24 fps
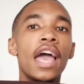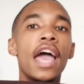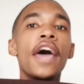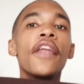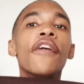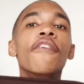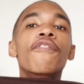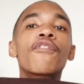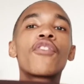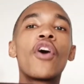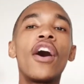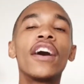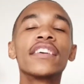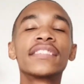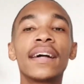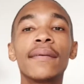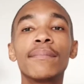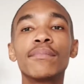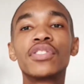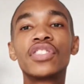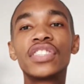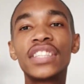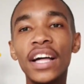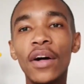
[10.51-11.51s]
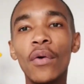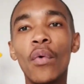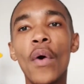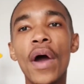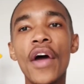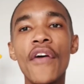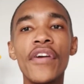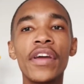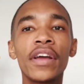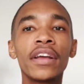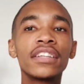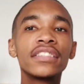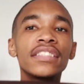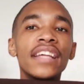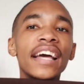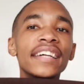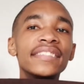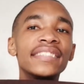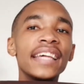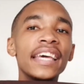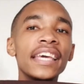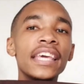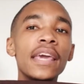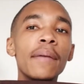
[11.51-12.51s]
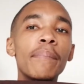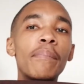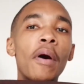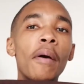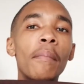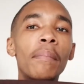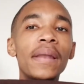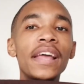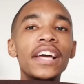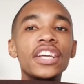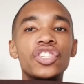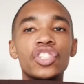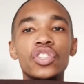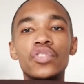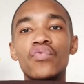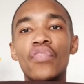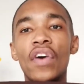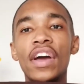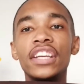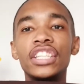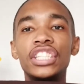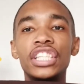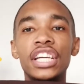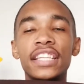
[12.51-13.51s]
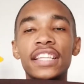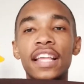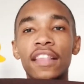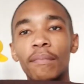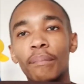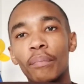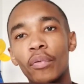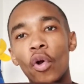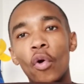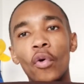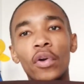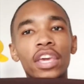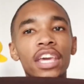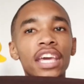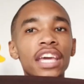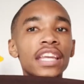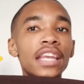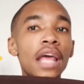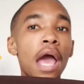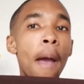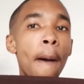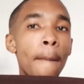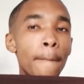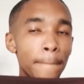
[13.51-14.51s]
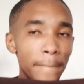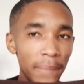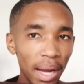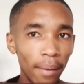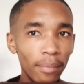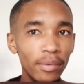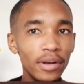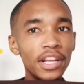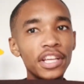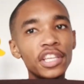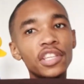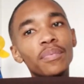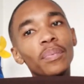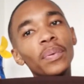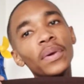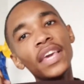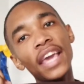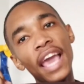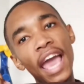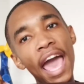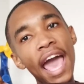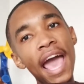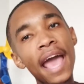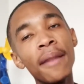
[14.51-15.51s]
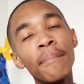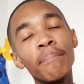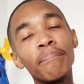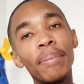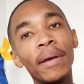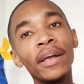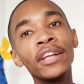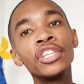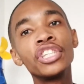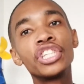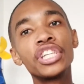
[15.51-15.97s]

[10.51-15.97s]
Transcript: And of course, I'm still wearing SA hip hop legends right here. That's Pro Kid, Double HP, and Ben